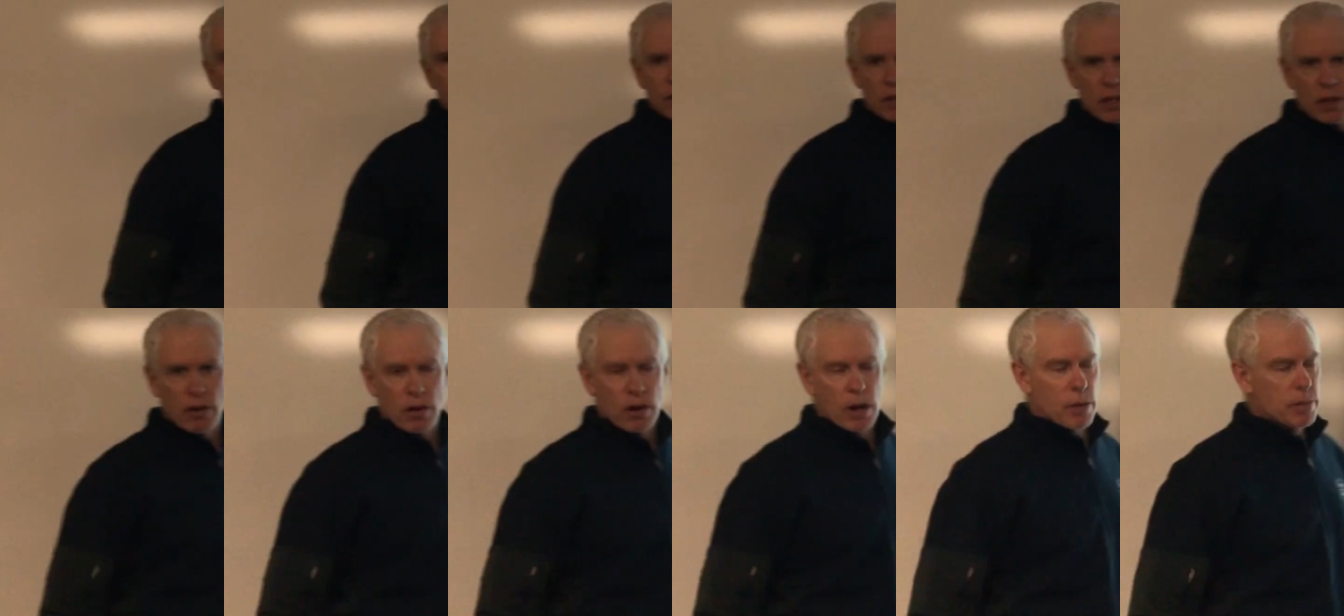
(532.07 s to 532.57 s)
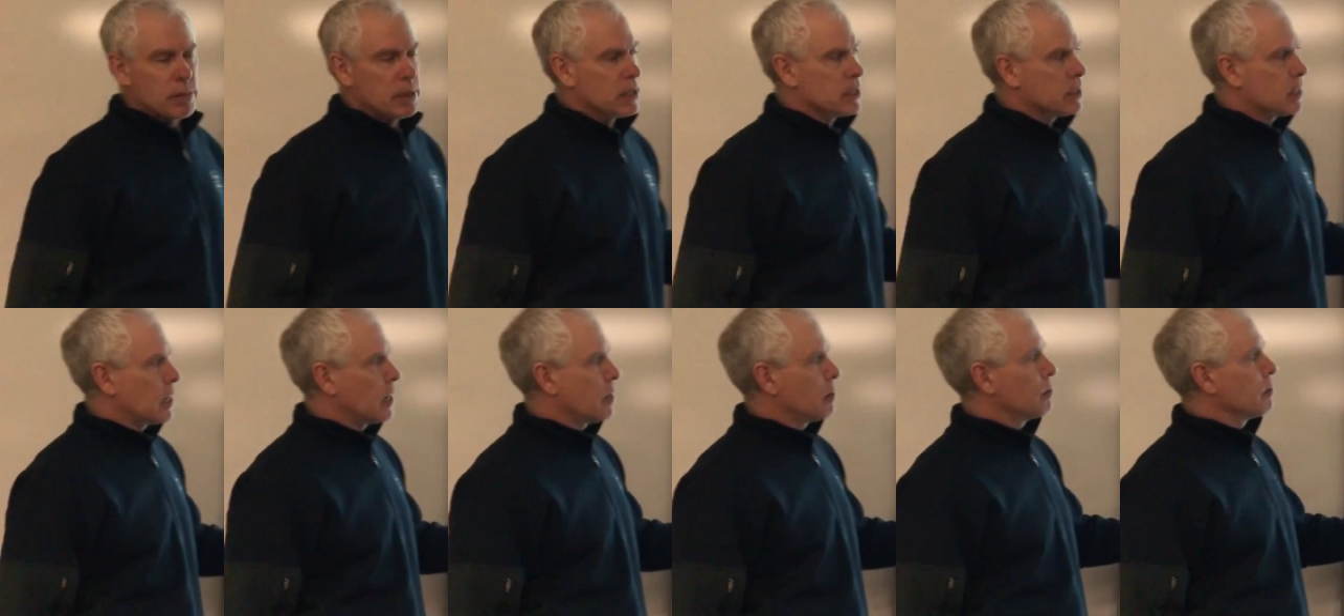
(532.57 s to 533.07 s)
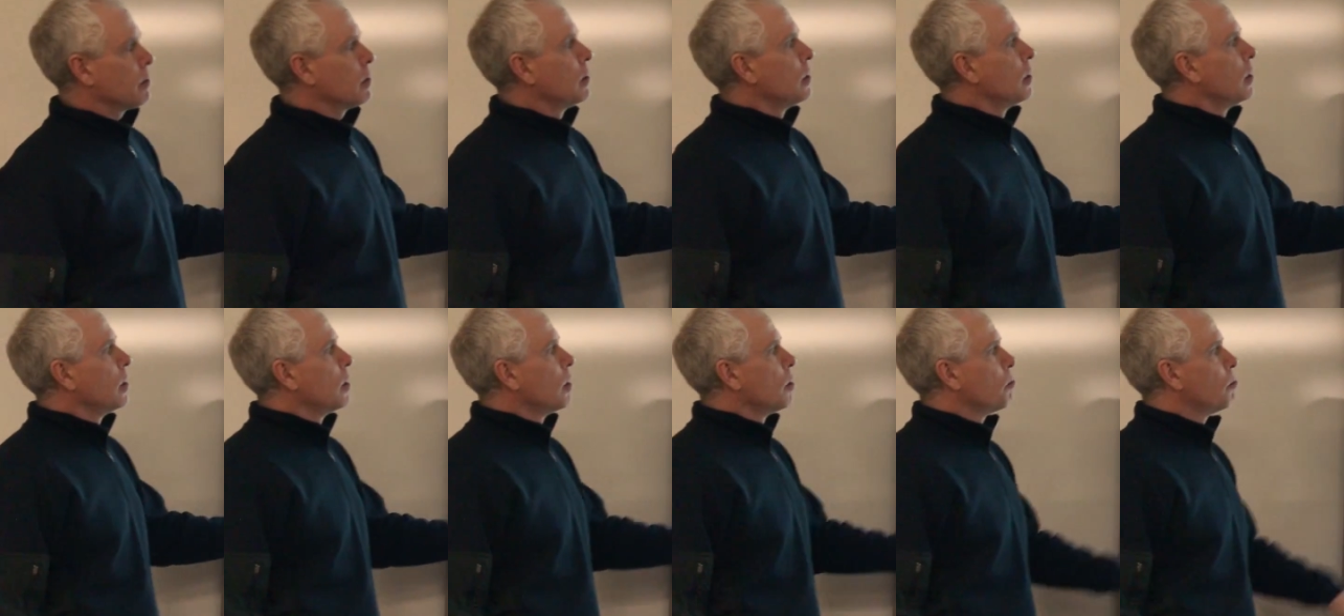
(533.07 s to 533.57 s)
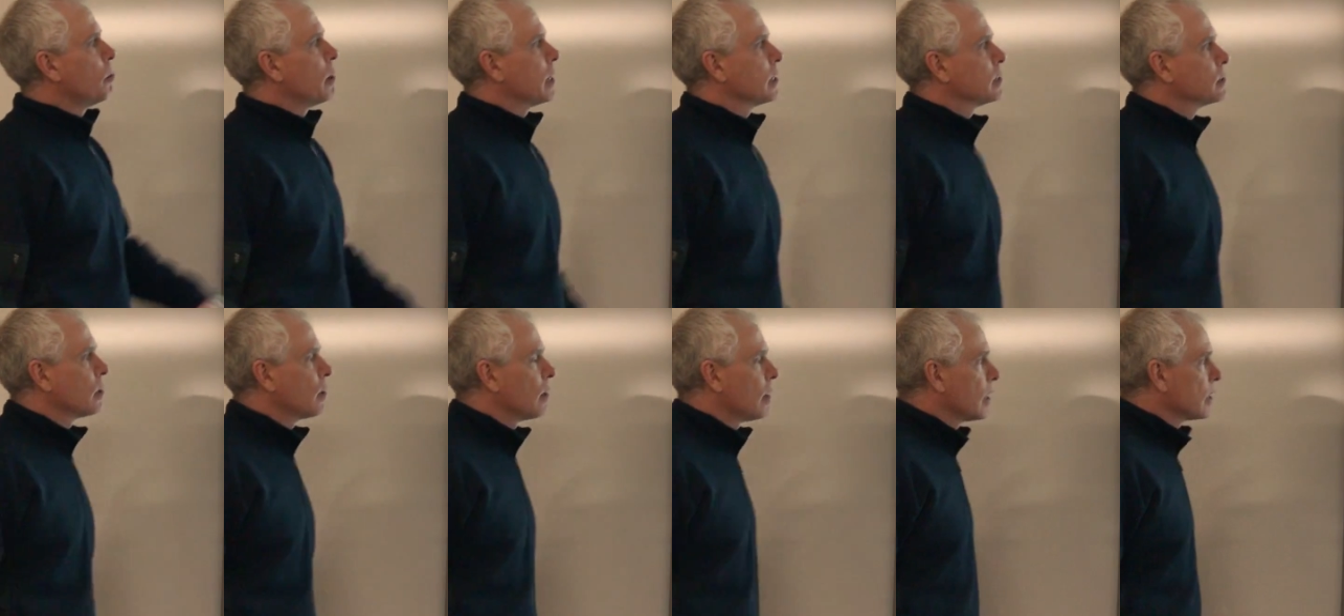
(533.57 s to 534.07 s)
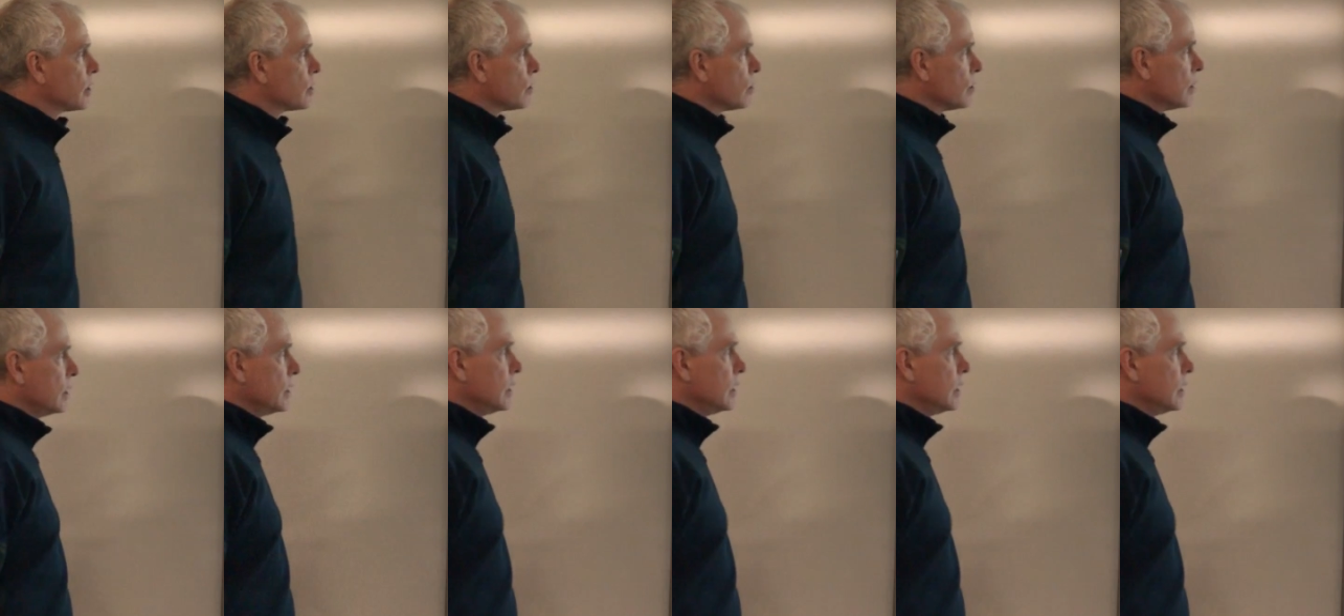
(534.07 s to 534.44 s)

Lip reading: to figure out how many sand bags I'll actually